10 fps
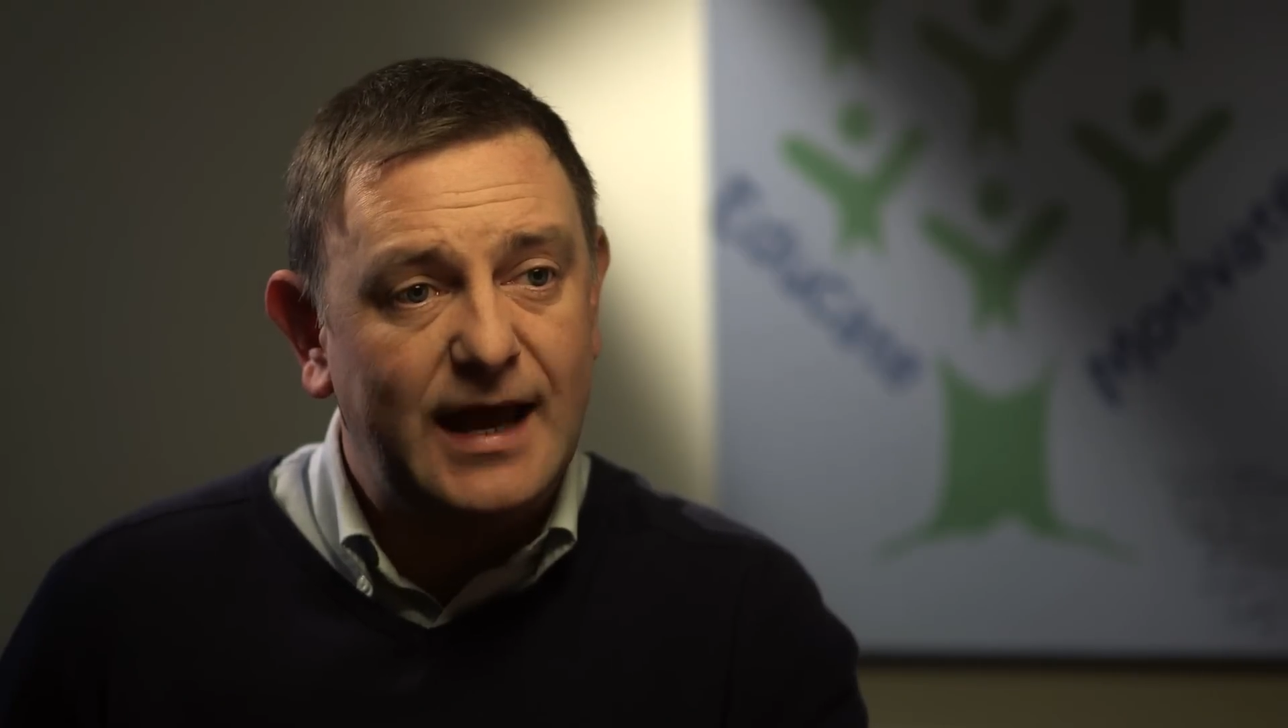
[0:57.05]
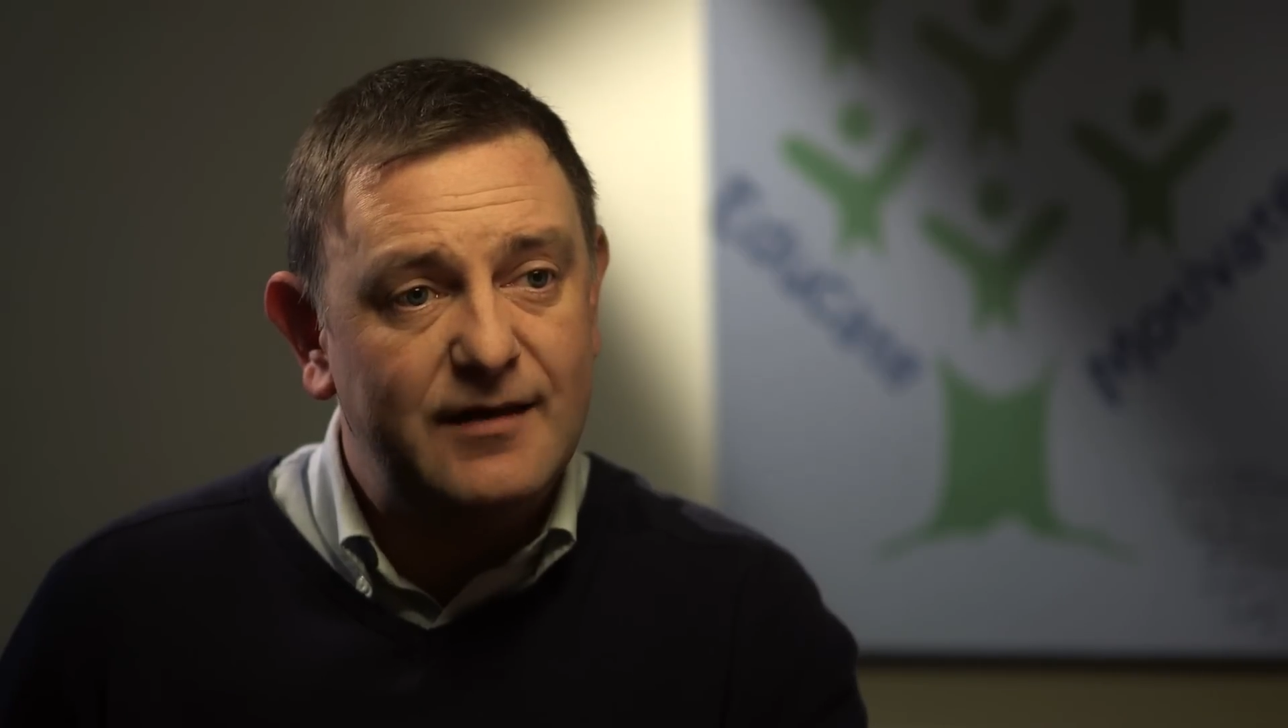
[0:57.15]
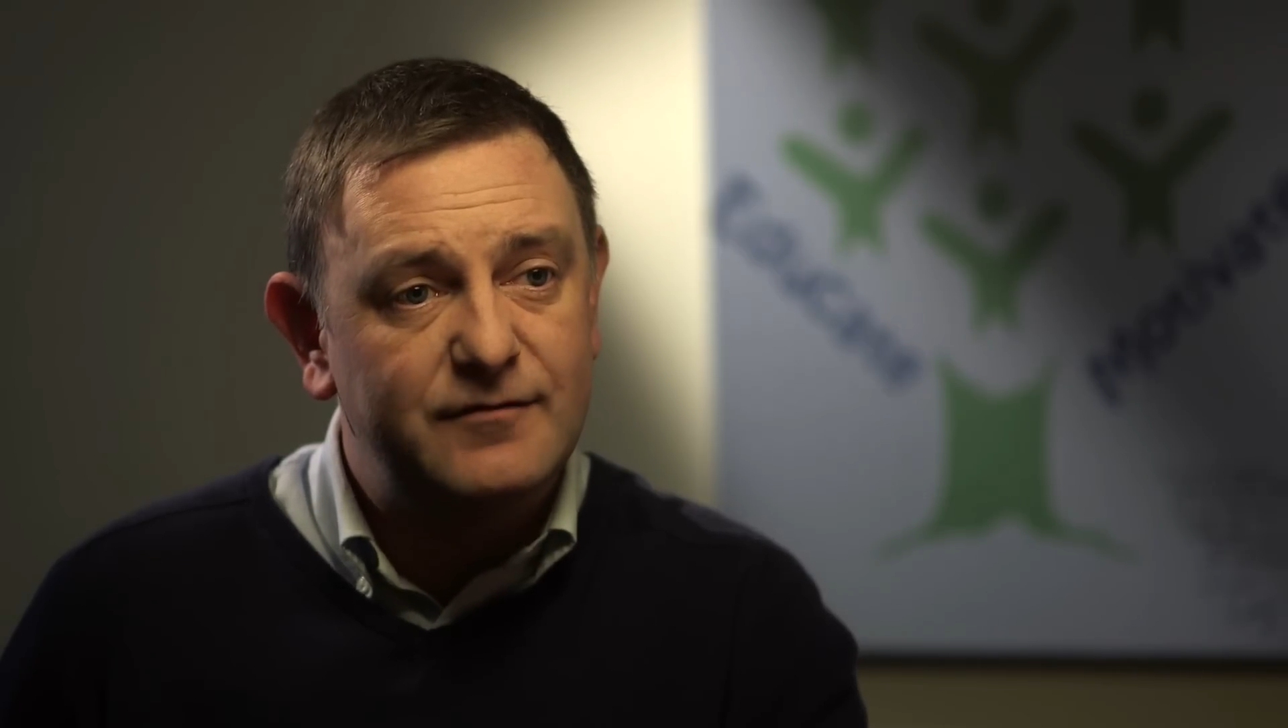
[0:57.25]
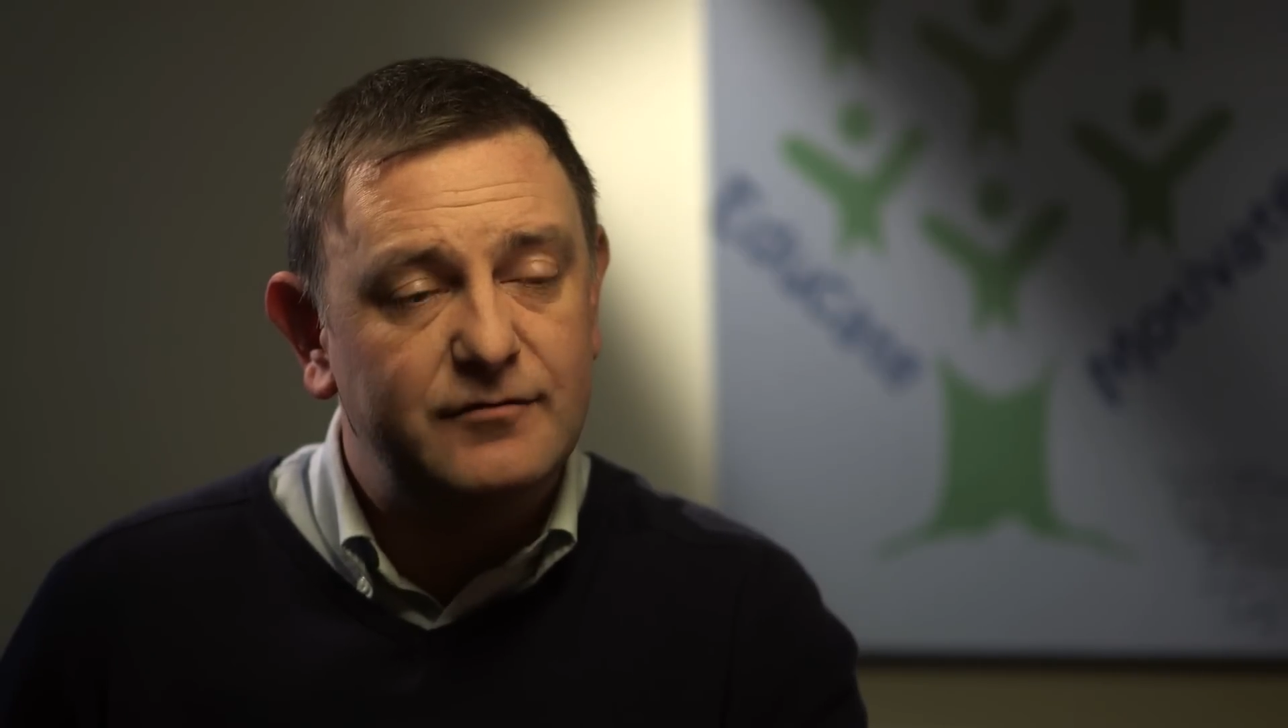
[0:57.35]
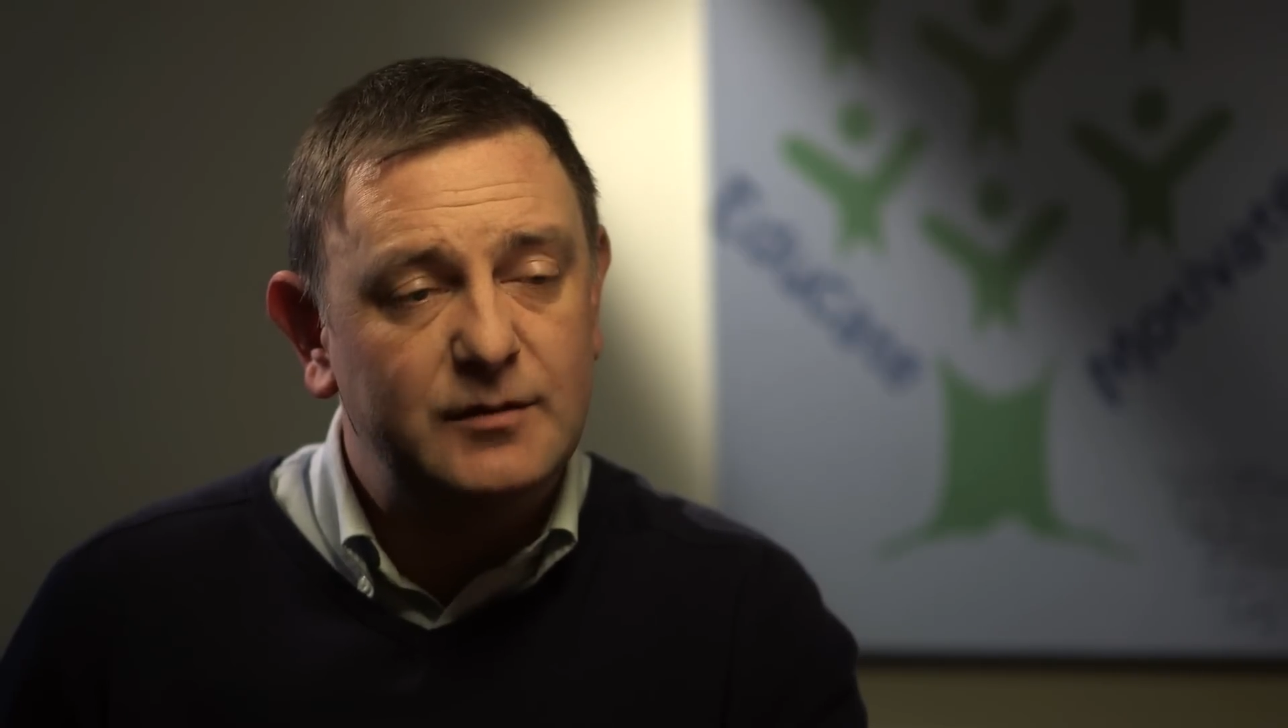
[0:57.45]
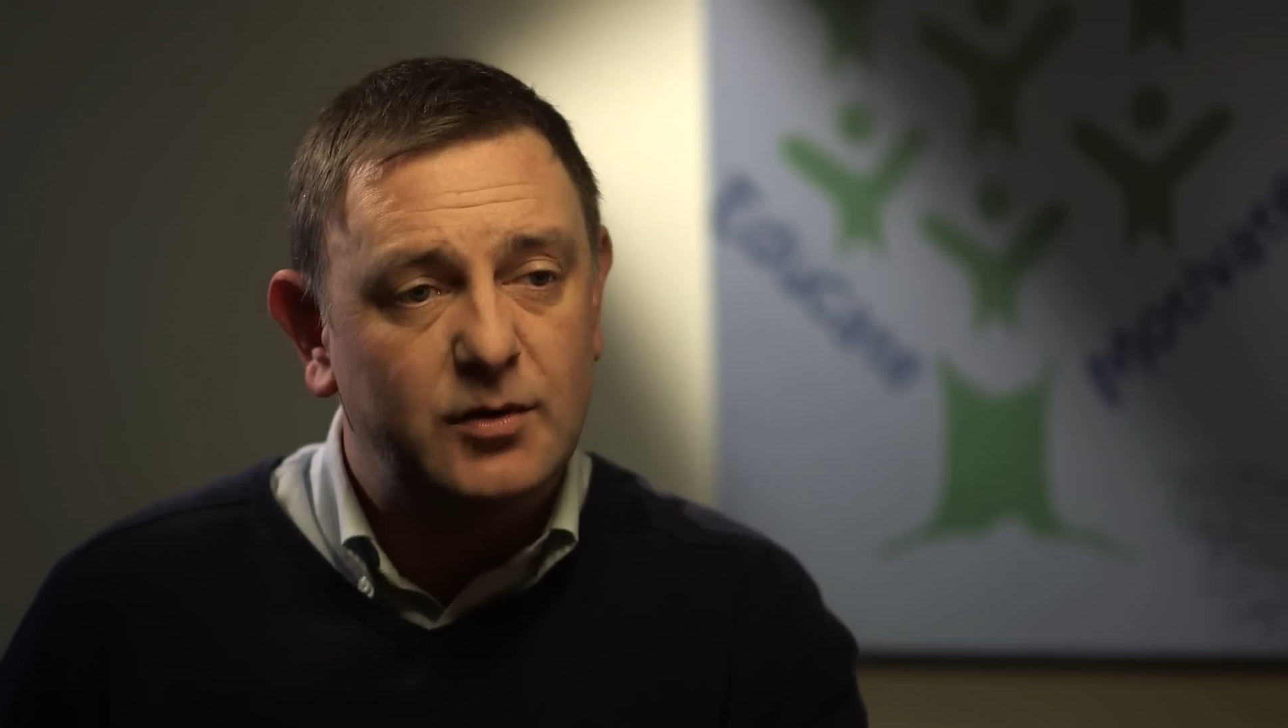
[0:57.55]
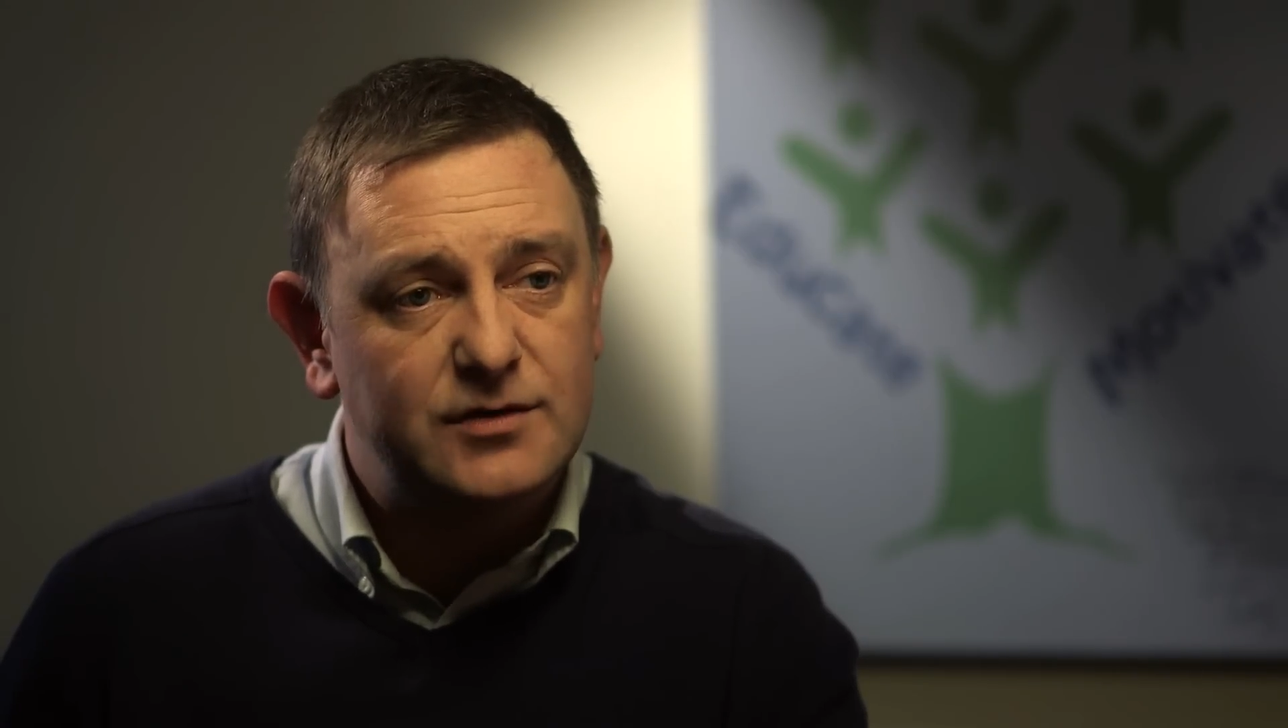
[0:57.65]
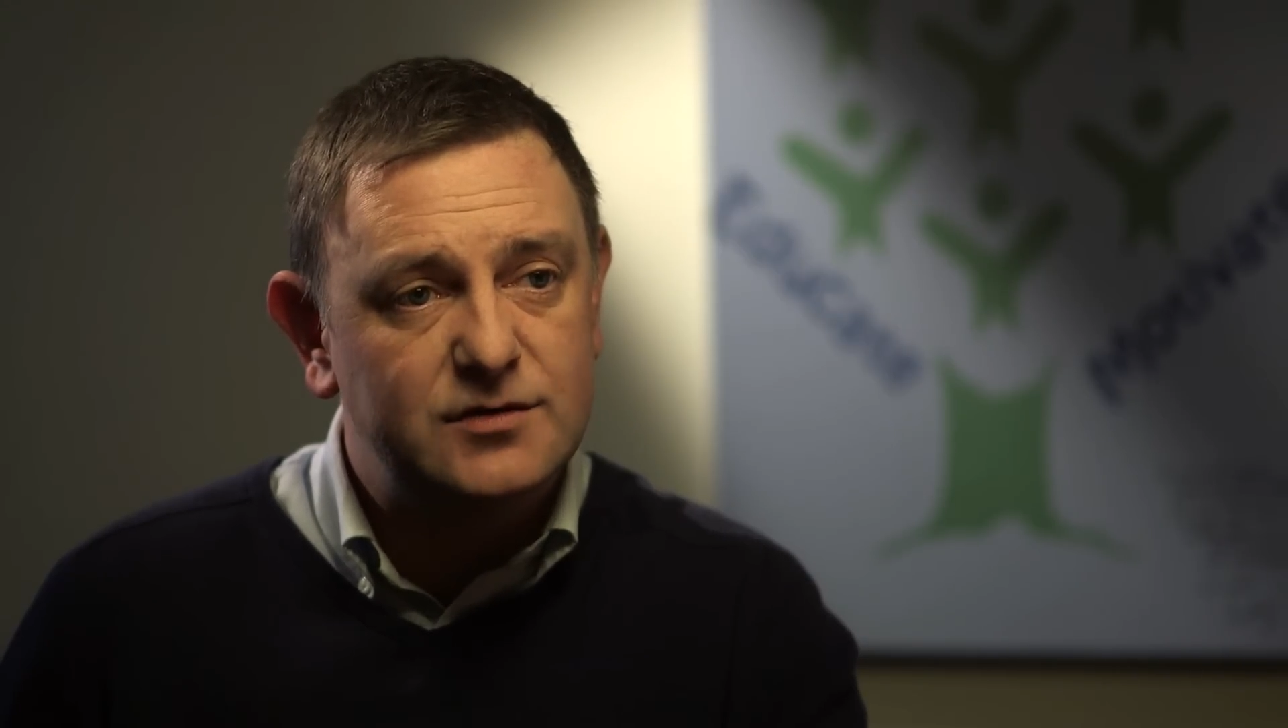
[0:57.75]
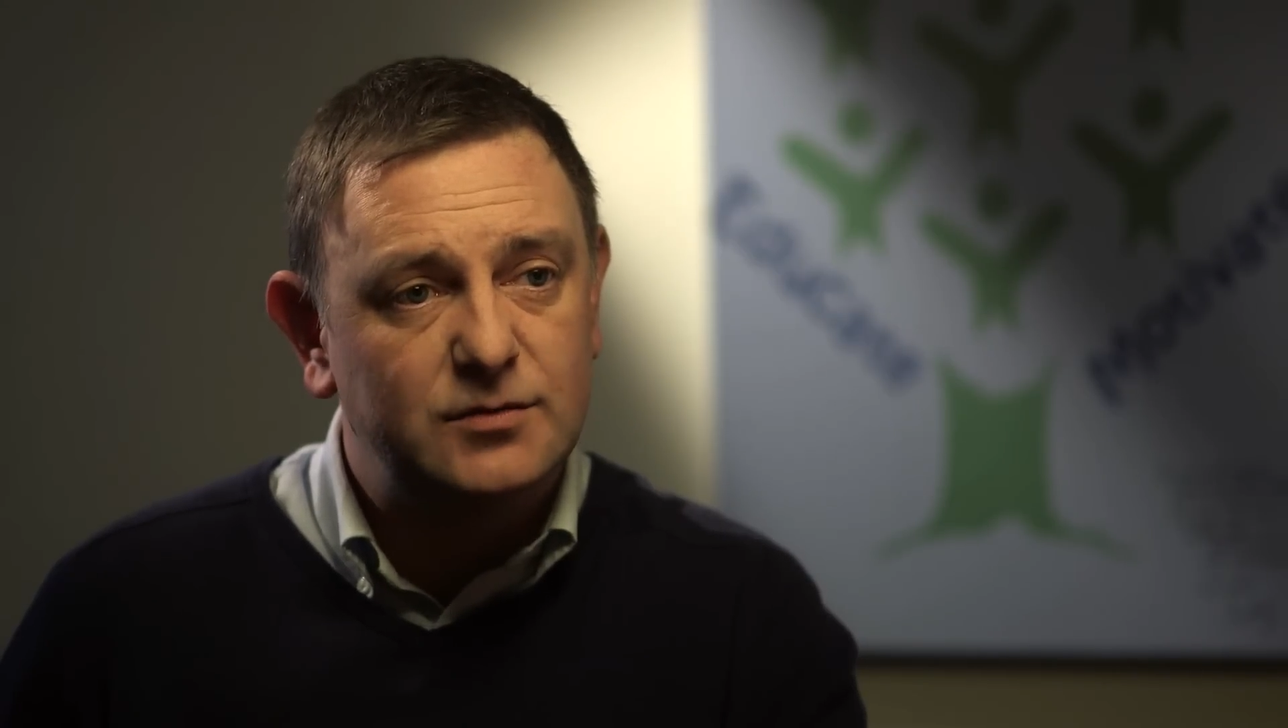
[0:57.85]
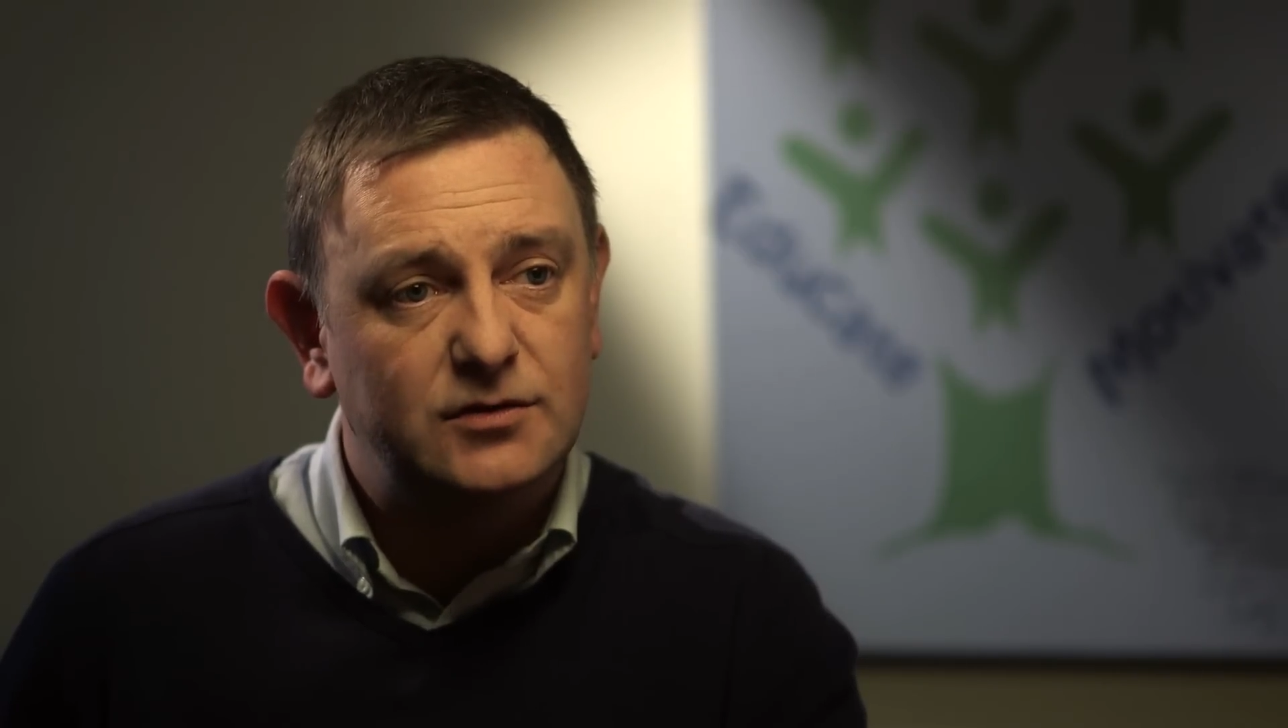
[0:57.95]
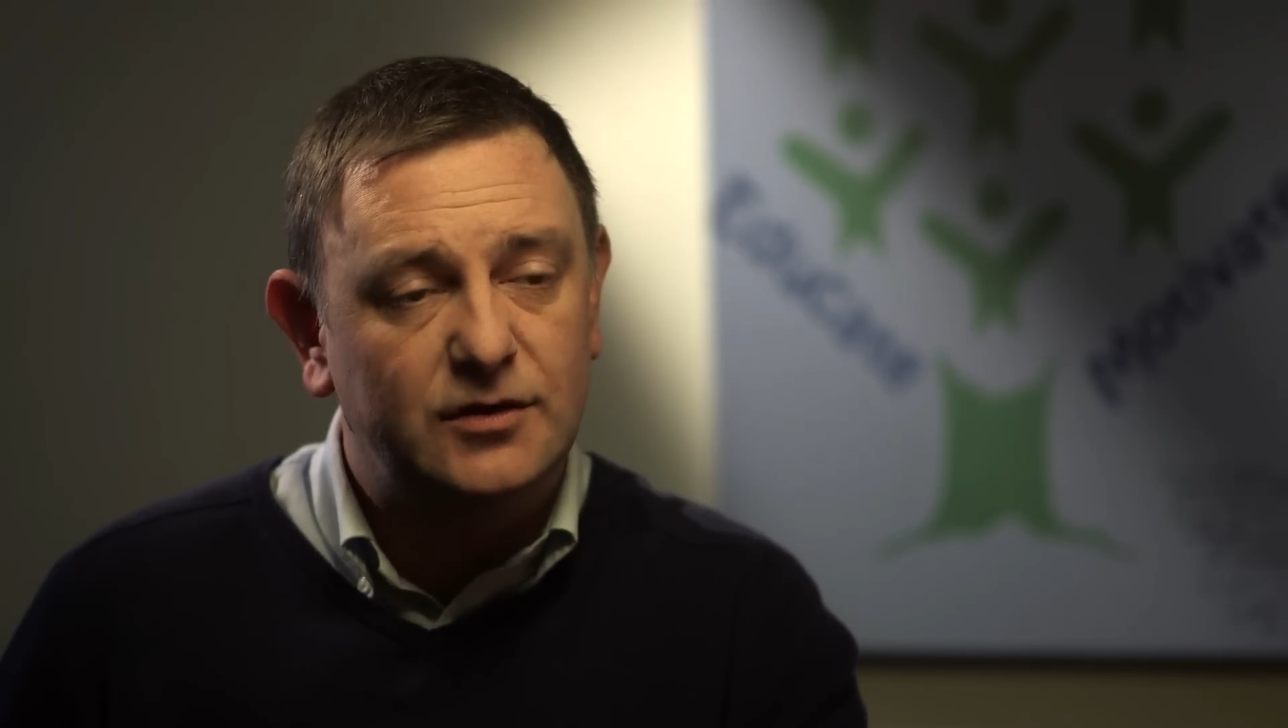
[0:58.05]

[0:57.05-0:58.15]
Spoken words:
every possible